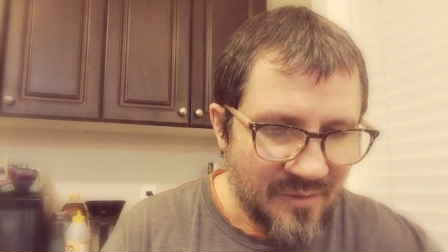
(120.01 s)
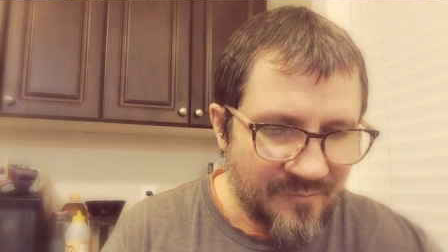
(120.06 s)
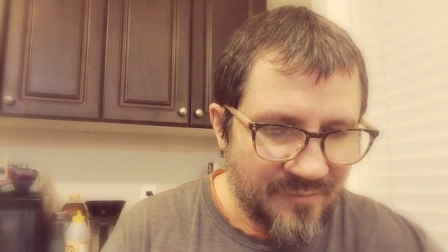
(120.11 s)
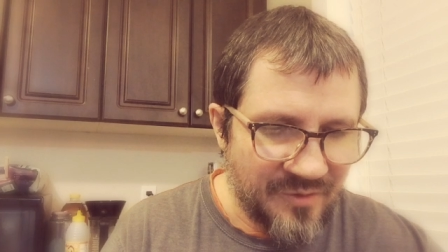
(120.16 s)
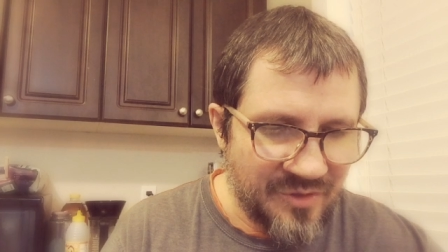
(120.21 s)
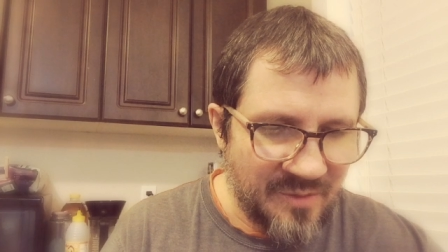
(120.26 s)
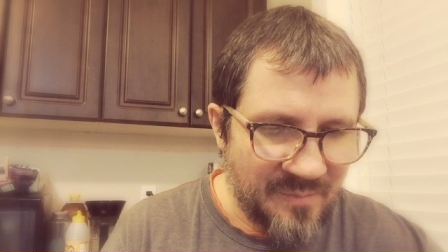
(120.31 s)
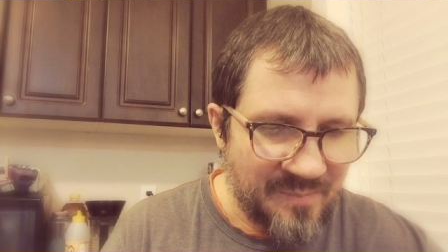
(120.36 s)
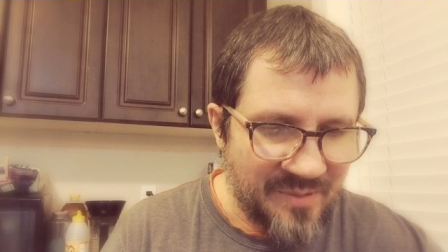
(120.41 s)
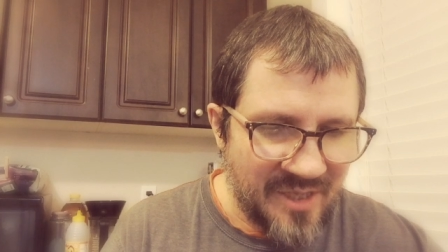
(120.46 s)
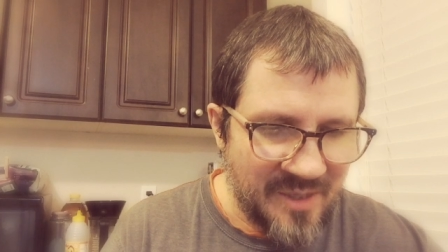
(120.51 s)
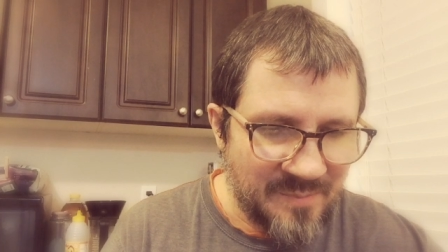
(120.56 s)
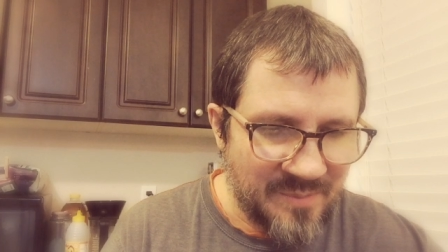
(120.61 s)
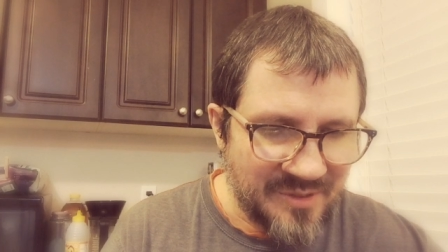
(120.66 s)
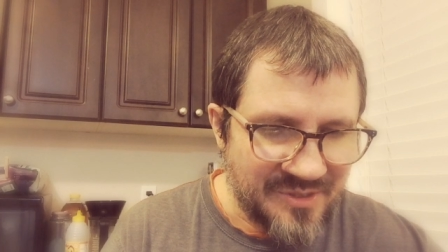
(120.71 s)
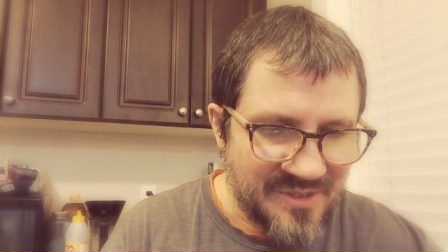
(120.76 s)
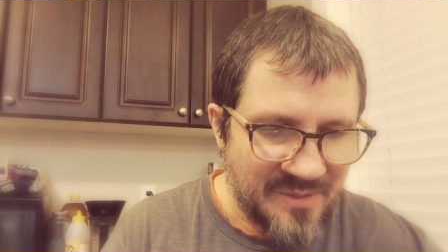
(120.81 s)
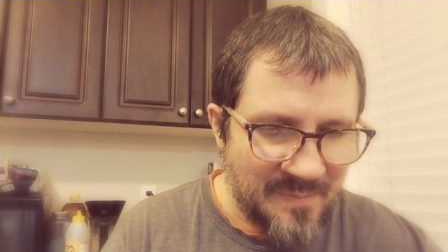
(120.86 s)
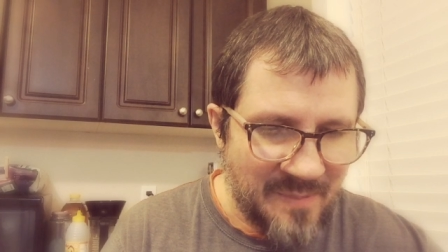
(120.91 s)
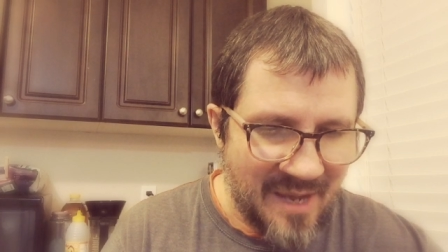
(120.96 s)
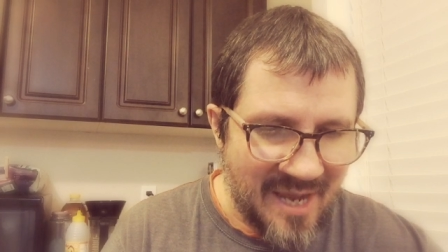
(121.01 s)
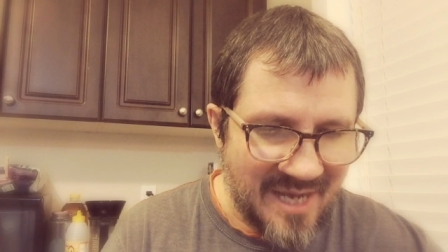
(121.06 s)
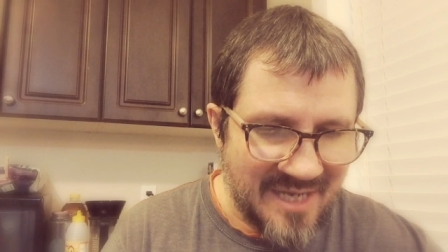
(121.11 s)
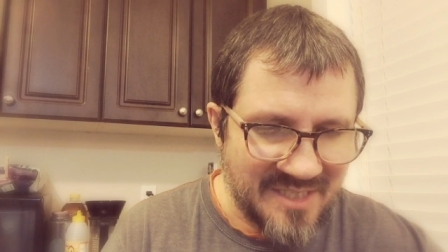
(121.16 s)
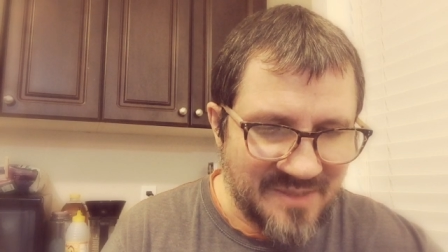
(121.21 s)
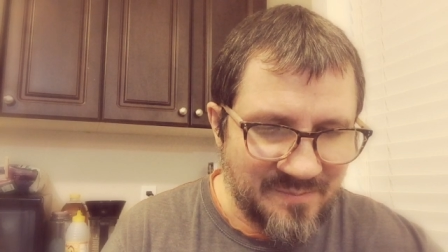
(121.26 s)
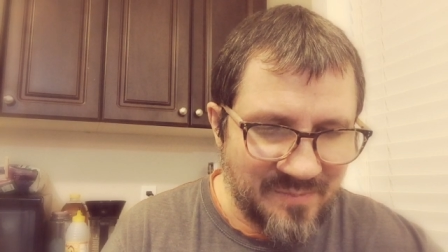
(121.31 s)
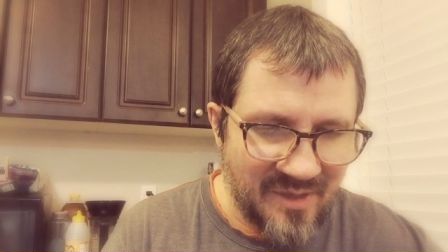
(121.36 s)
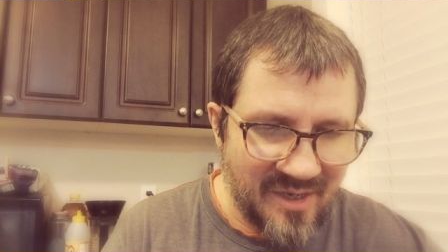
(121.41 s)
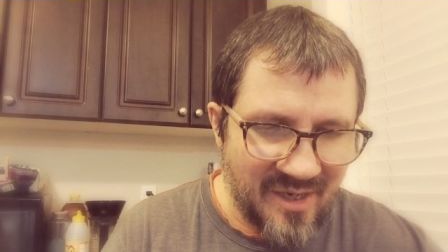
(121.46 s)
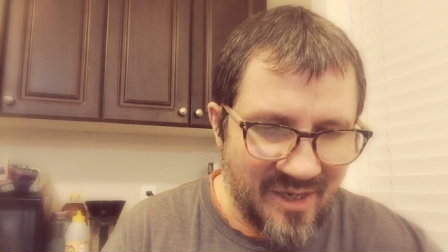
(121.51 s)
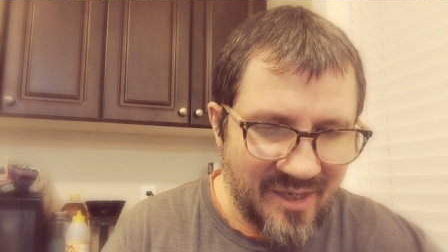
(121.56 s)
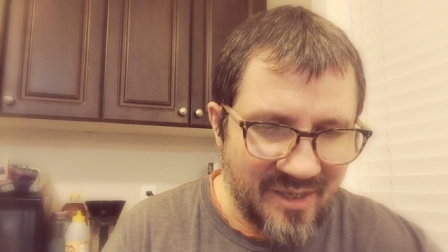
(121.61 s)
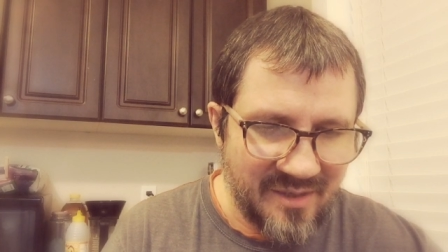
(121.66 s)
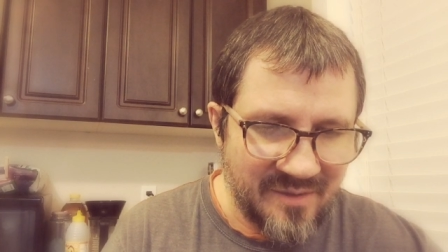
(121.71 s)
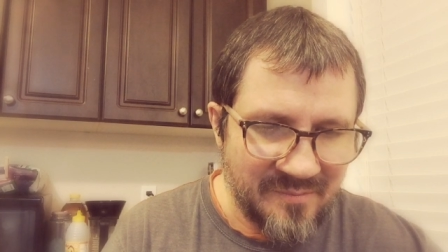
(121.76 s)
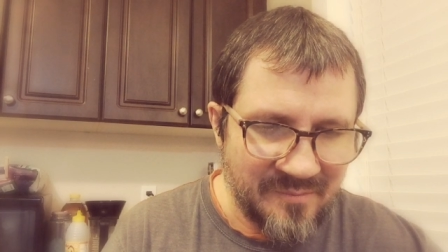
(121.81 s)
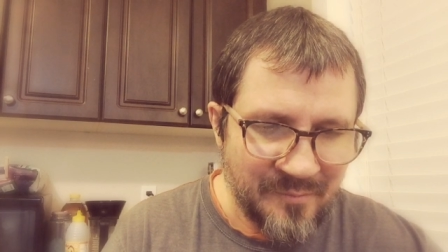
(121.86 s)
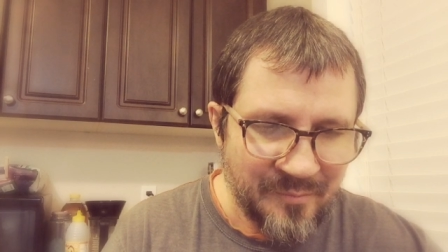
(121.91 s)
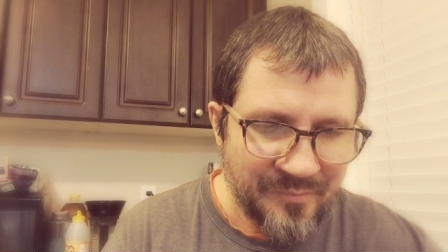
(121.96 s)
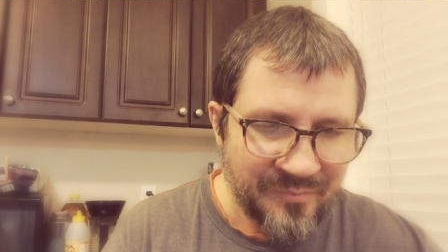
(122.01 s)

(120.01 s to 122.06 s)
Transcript: for the people to pass by.